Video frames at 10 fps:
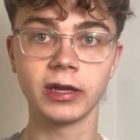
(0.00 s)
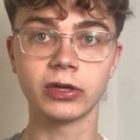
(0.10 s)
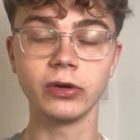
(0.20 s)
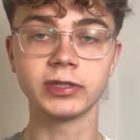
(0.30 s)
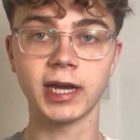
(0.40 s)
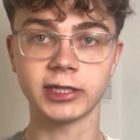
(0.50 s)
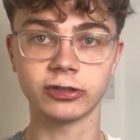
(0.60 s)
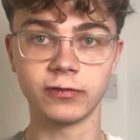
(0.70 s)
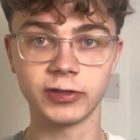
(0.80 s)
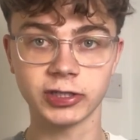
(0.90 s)
Go to
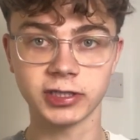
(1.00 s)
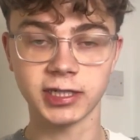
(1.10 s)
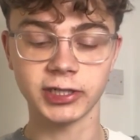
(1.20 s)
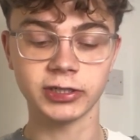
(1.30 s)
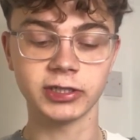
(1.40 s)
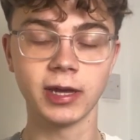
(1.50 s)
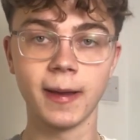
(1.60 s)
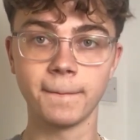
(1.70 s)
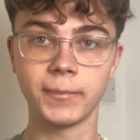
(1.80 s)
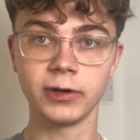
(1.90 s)
extra revision sessions.
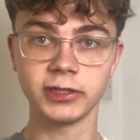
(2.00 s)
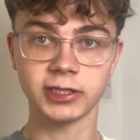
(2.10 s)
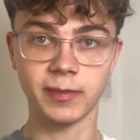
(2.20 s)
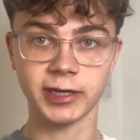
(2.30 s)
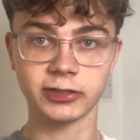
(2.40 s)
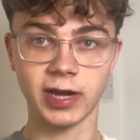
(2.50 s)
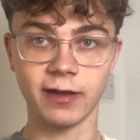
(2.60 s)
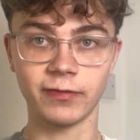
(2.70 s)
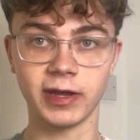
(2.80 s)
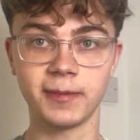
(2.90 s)
Put some extra
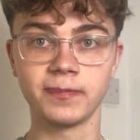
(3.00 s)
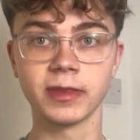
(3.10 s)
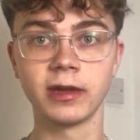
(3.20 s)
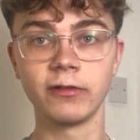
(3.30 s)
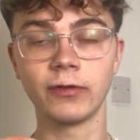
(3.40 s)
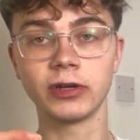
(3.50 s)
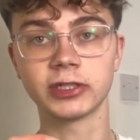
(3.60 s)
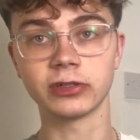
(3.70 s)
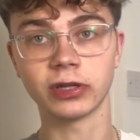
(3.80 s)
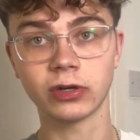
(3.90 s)
effort in.
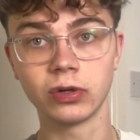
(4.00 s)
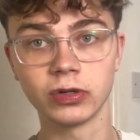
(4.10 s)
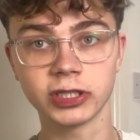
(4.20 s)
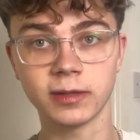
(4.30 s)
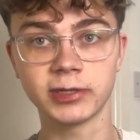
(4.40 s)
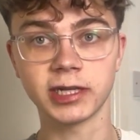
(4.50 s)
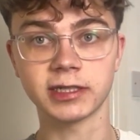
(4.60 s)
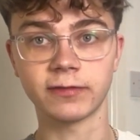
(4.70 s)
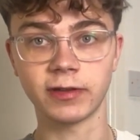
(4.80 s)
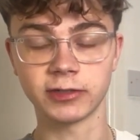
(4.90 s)
Focus on the core
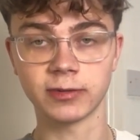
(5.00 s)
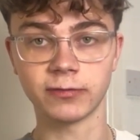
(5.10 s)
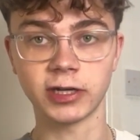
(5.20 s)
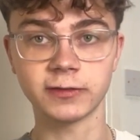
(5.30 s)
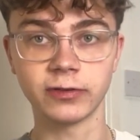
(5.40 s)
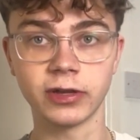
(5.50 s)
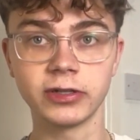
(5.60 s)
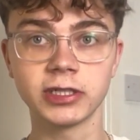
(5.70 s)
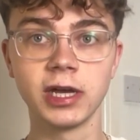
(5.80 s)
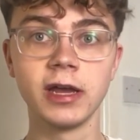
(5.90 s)
subjects. I've given some advice for
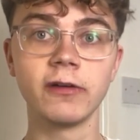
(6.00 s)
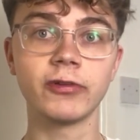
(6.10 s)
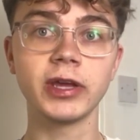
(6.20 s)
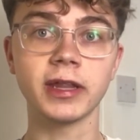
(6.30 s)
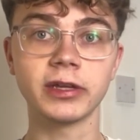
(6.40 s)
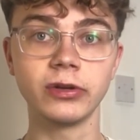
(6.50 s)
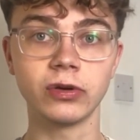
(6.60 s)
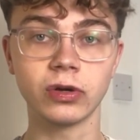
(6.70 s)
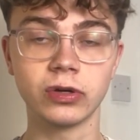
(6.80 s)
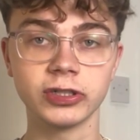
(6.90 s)
those. For the other
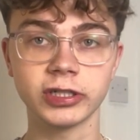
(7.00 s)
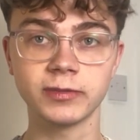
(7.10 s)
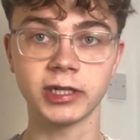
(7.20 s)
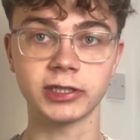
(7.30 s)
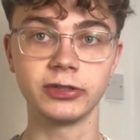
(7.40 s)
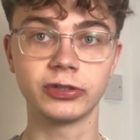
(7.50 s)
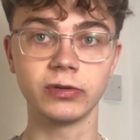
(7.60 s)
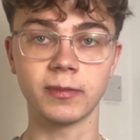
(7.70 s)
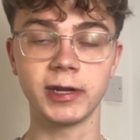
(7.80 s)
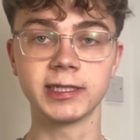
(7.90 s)
non-core subjects, you do
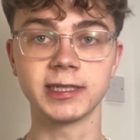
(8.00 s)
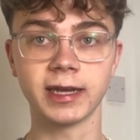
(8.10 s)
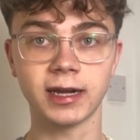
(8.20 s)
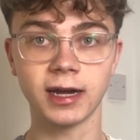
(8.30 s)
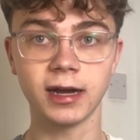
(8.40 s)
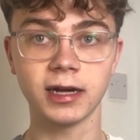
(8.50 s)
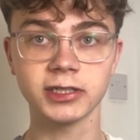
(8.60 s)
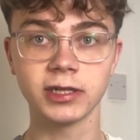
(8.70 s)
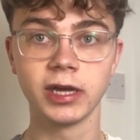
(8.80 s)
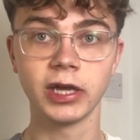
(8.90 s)
want to be listening in
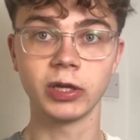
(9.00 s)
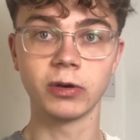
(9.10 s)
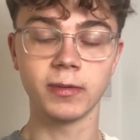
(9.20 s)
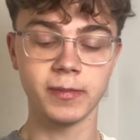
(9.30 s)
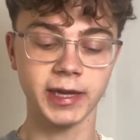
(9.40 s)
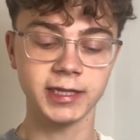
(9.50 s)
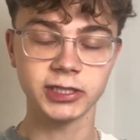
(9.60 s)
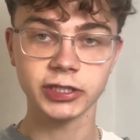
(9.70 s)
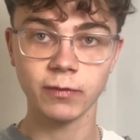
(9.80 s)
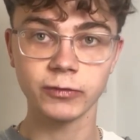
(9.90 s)
class. You want to be making
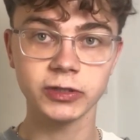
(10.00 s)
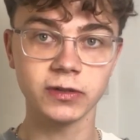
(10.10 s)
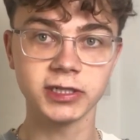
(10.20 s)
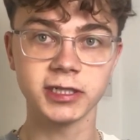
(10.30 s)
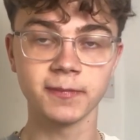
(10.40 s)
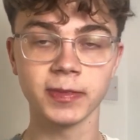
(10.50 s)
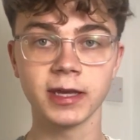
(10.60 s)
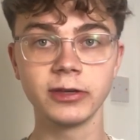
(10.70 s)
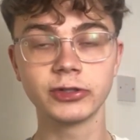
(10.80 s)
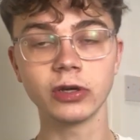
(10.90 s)
some resources.
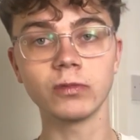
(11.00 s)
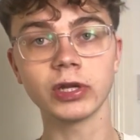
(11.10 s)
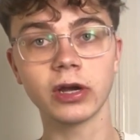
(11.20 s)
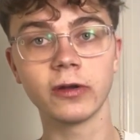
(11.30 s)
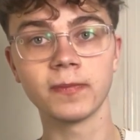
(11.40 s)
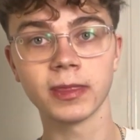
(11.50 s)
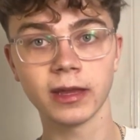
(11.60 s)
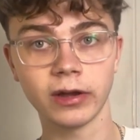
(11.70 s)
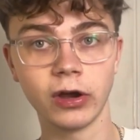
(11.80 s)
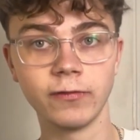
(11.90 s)
You don't want to go
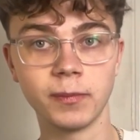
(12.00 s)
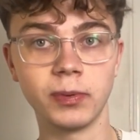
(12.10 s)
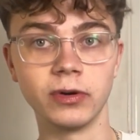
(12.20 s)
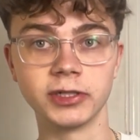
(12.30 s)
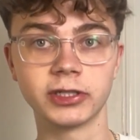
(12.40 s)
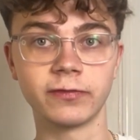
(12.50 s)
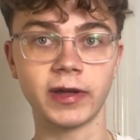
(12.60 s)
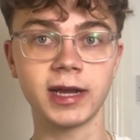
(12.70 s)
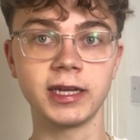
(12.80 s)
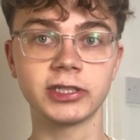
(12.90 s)
overboard. So
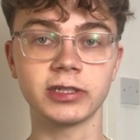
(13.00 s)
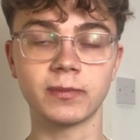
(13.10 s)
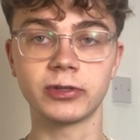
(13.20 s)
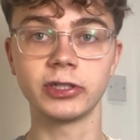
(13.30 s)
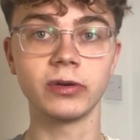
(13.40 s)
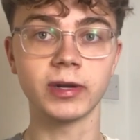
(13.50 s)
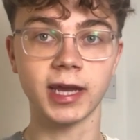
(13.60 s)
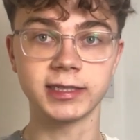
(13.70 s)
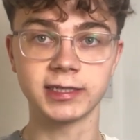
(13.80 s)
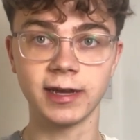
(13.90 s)
for English, because you don't want to
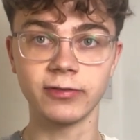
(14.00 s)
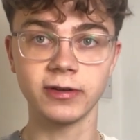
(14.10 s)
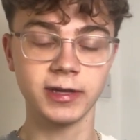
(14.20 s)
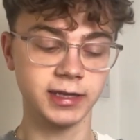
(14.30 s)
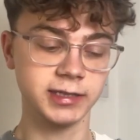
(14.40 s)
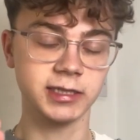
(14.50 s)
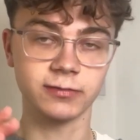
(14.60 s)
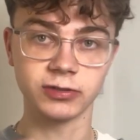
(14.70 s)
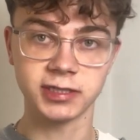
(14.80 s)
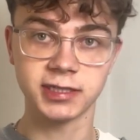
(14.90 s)
get a 7, this is
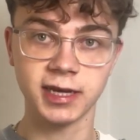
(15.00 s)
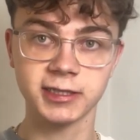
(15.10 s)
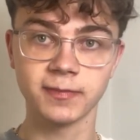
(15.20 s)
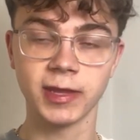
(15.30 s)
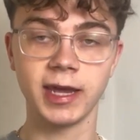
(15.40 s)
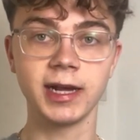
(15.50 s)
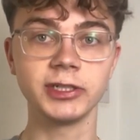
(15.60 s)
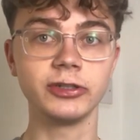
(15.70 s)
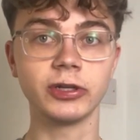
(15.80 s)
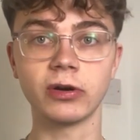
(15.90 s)
for a 6.
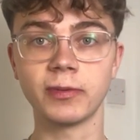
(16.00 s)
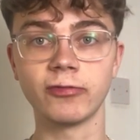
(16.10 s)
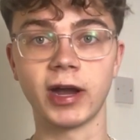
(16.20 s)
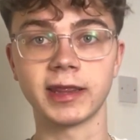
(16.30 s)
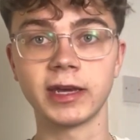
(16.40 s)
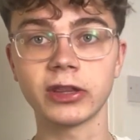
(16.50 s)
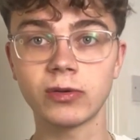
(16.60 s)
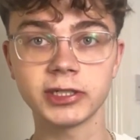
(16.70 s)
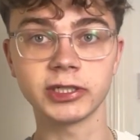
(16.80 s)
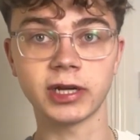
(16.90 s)
English, you don't want to be writing the other
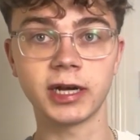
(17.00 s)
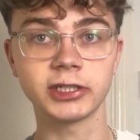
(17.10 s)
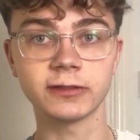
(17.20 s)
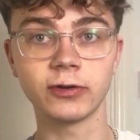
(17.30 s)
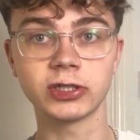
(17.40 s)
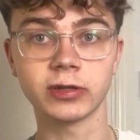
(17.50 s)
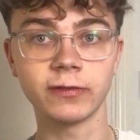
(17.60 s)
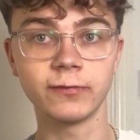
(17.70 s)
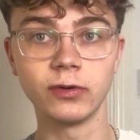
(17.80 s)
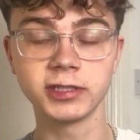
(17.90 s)
questions. I'd just focus on the
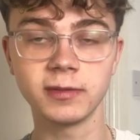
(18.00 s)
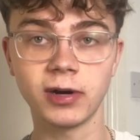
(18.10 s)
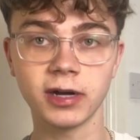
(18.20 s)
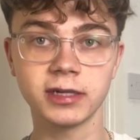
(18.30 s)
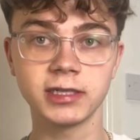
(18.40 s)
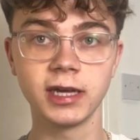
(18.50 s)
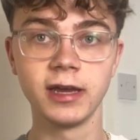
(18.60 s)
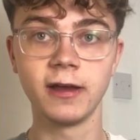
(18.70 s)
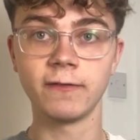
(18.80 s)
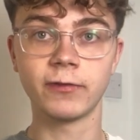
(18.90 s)
40 markers.
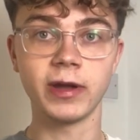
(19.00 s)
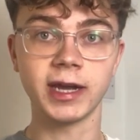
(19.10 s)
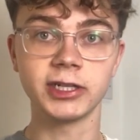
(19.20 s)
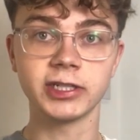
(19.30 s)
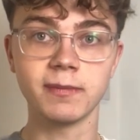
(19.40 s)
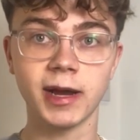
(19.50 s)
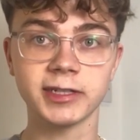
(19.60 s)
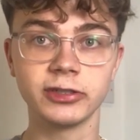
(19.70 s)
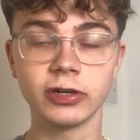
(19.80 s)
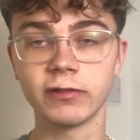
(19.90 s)
For English and
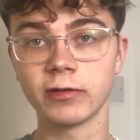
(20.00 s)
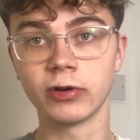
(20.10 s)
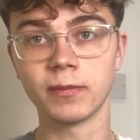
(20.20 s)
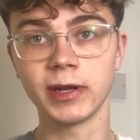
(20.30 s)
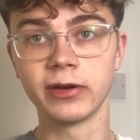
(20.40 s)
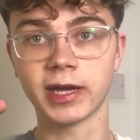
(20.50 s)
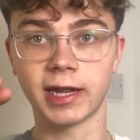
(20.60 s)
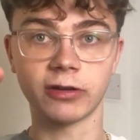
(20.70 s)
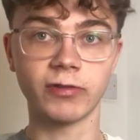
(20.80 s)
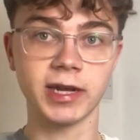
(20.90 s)
maths, you don't really want to be looking
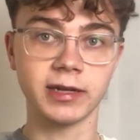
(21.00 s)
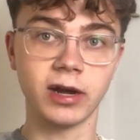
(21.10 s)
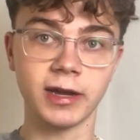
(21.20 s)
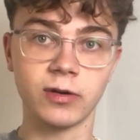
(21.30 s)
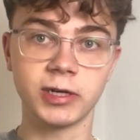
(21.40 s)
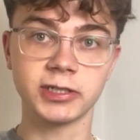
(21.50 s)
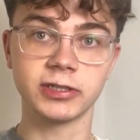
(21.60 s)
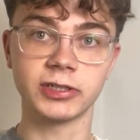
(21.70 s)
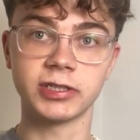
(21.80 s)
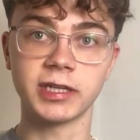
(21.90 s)
at the grade 9
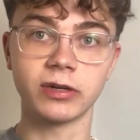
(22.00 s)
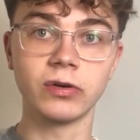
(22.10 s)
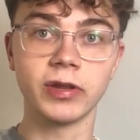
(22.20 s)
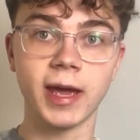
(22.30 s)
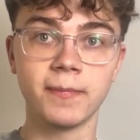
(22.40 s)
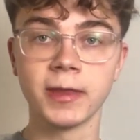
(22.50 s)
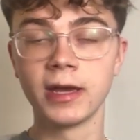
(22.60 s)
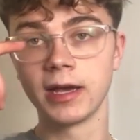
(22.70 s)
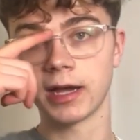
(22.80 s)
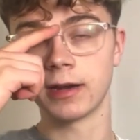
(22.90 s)
questions. Just ignore them.
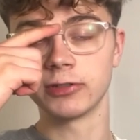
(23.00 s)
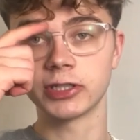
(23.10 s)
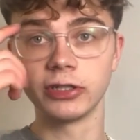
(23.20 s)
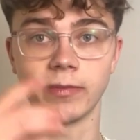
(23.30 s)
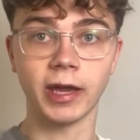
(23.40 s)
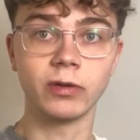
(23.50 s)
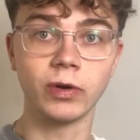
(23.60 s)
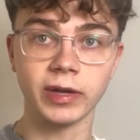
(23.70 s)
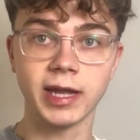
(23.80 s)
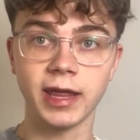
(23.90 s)
Kind of assume that you
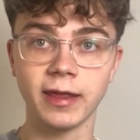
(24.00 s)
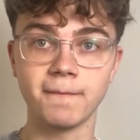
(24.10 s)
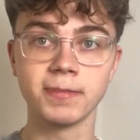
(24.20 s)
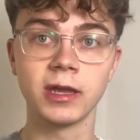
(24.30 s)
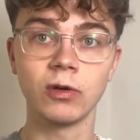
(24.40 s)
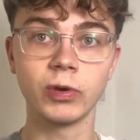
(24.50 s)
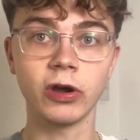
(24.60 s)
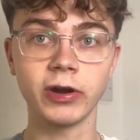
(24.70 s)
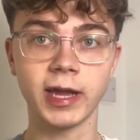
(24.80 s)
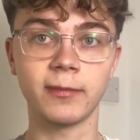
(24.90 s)
won't get them. We
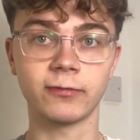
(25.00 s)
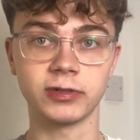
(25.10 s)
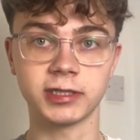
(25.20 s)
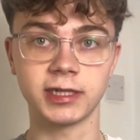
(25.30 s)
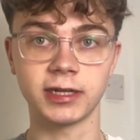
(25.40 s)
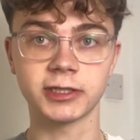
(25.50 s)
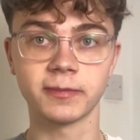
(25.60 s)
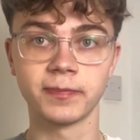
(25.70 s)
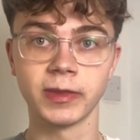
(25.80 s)
are only aiming for a 6.